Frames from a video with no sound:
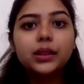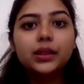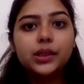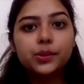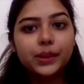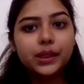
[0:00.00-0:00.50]

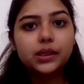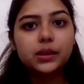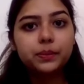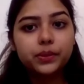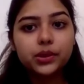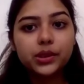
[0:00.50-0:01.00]
This makes the
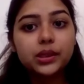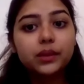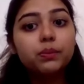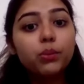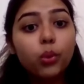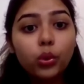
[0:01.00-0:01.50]

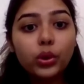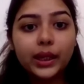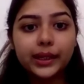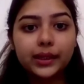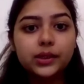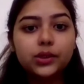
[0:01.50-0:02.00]
person more
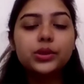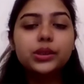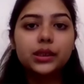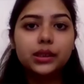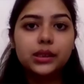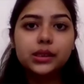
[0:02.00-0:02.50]
likely to
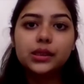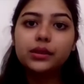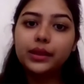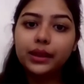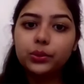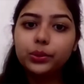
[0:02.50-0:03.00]
increase the
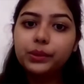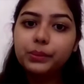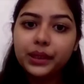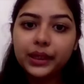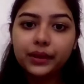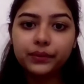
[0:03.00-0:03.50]
relevant
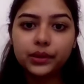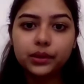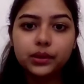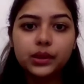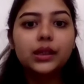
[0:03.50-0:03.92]
behavior.